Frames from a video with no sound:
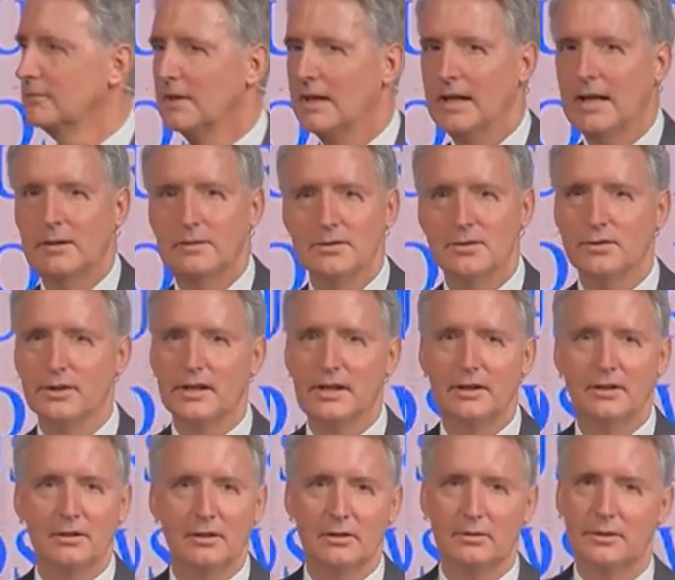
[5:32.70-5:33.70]
And I'm just
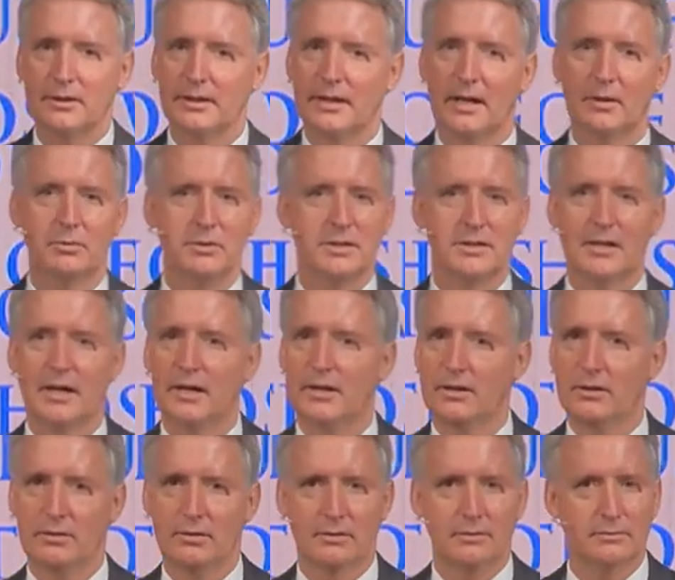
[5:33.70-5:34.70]
looking at her going, that was not
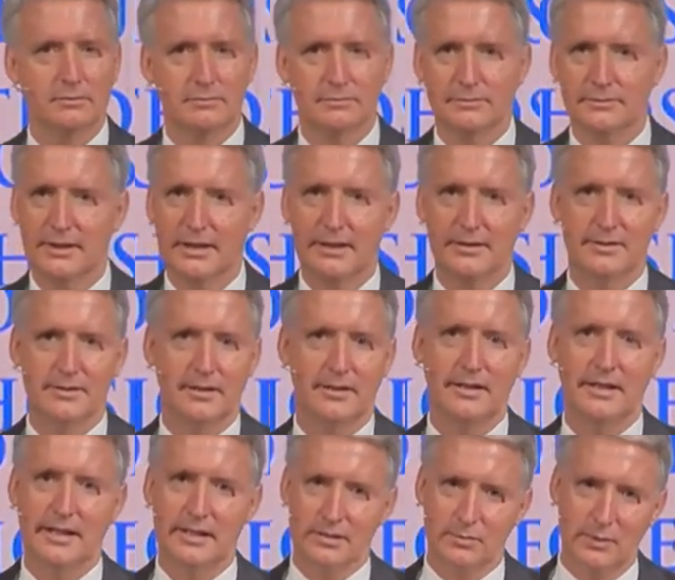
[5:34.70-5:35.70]
you. And I said,
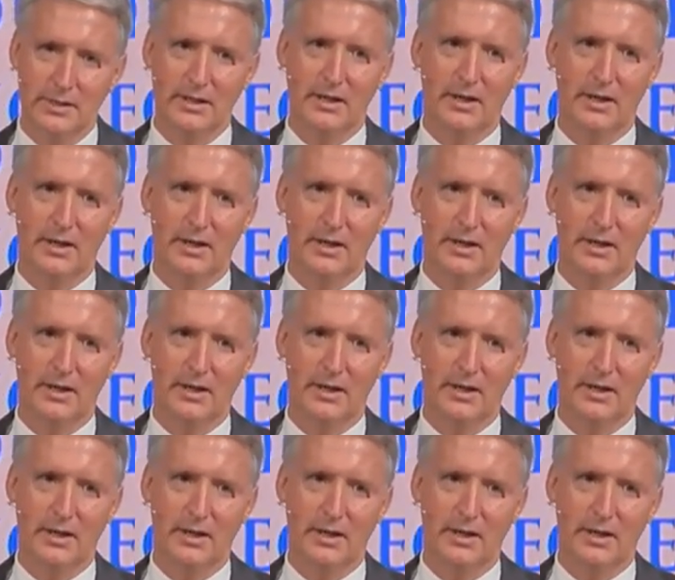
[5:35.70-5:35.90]
yes, we need